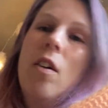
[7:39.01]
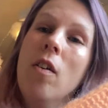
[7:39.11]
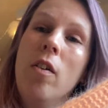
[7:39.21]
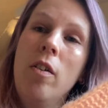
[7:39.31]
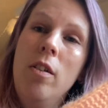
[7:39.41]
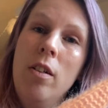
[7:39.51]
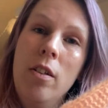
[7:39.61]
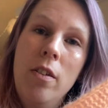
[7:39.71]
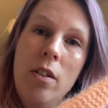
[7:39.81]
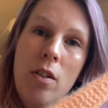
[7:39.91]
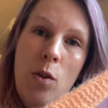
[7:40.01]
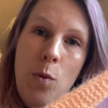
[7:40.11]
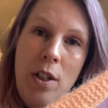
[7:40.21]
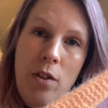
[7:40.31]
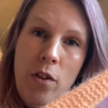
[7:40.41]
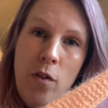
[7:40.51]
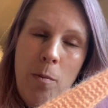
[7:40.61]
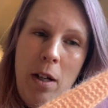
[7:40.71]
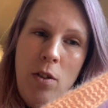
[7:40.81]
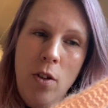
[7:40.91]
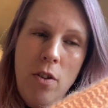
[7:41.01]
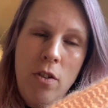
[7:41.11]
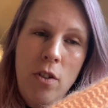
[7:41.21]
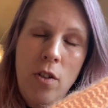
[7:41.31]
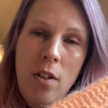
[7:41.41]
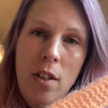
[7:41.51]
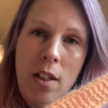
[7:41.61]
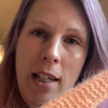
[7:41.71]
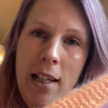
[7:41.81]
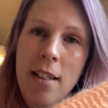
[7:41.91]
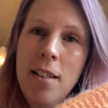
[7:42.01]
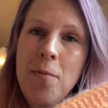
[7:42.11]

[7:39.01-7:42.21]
on the sweaters for my daughters in.